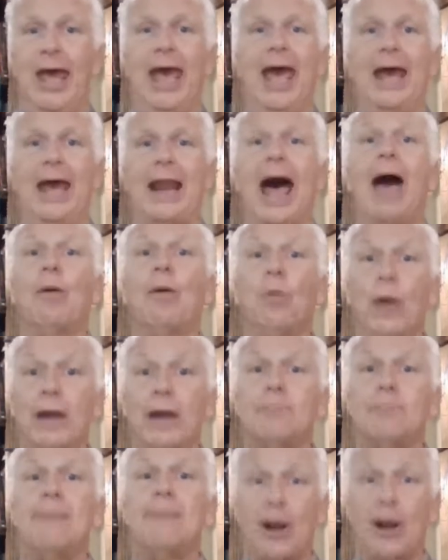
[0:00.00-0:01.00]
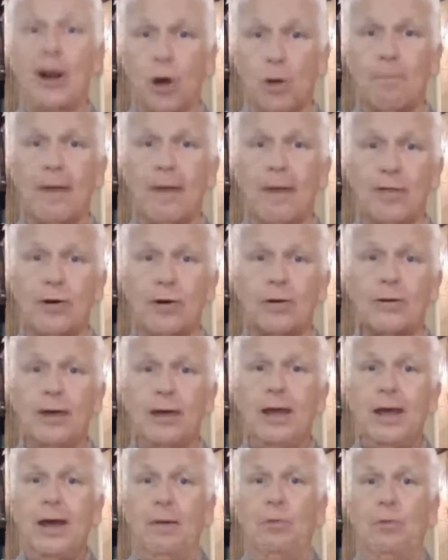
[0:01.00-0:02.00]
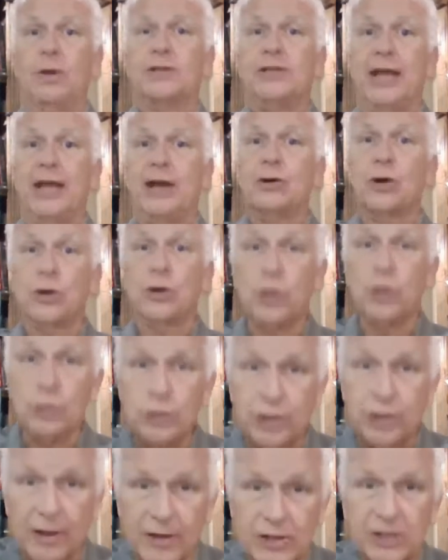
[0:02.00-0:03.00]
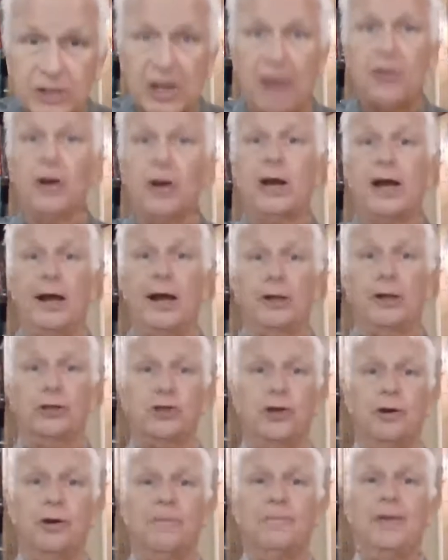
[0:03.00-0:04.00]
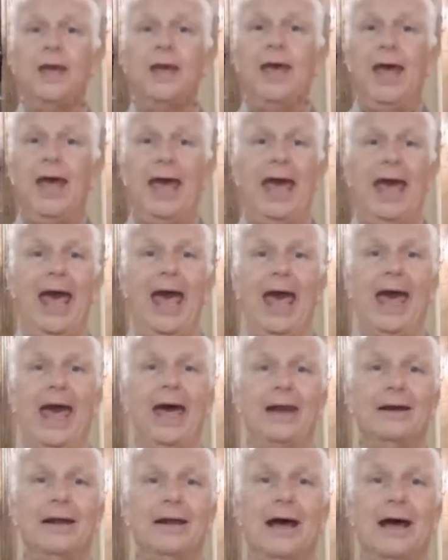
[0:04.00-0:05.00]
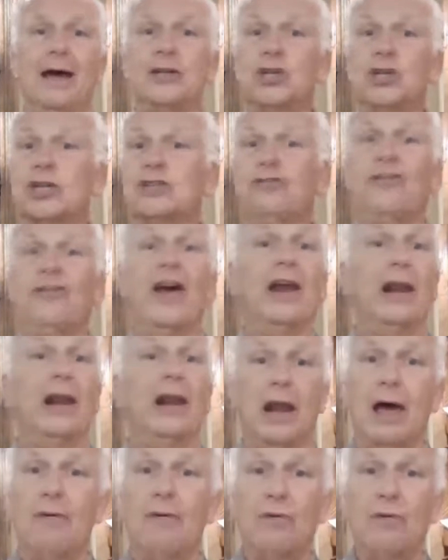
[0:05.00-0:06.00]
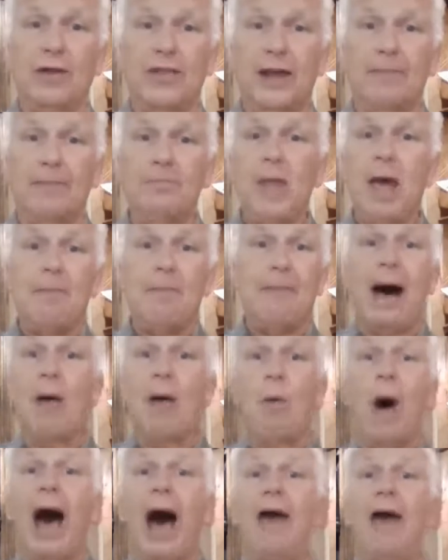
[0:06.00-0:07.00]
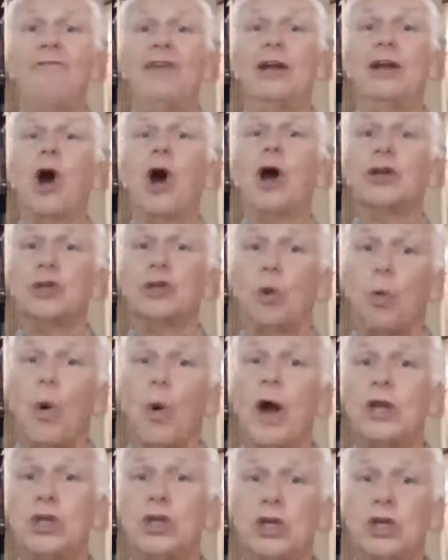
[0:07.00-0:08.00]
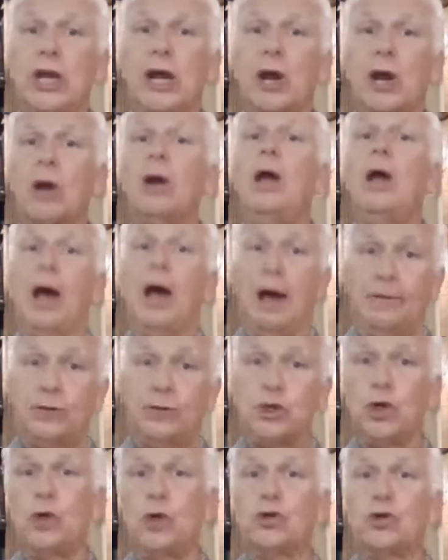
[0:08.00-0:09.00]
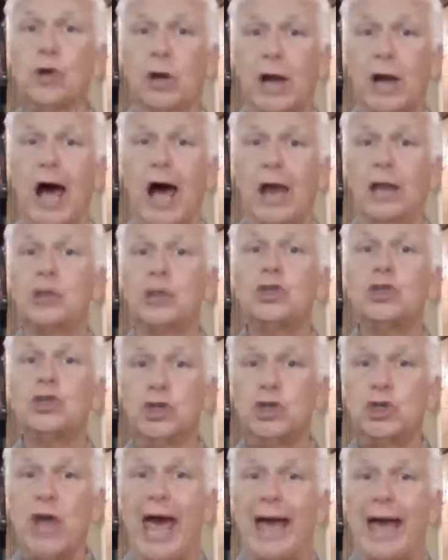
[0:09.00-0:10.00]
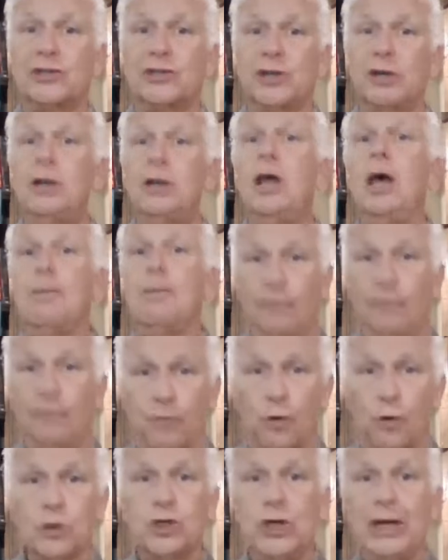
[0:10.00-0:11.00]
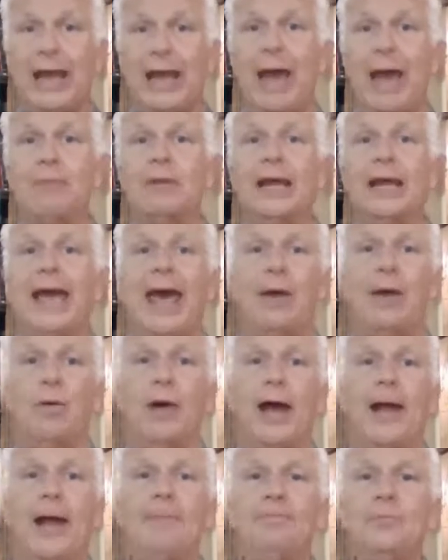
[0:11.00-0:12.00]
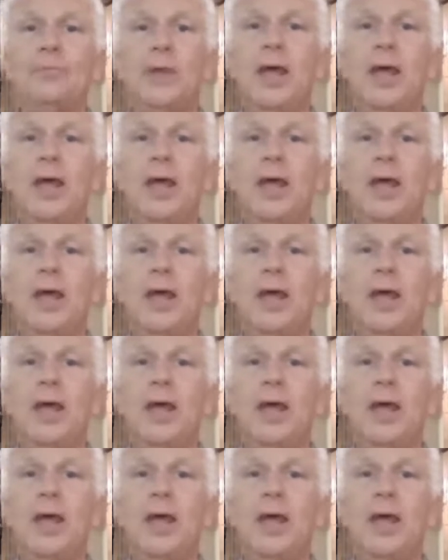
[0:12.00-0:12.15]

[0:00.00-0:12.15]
And I went and met her mother, was introduced to the Southern culture, and just fell in love with it. My wife had gone to 1 year of junior college in Jackson before she came to Gateway.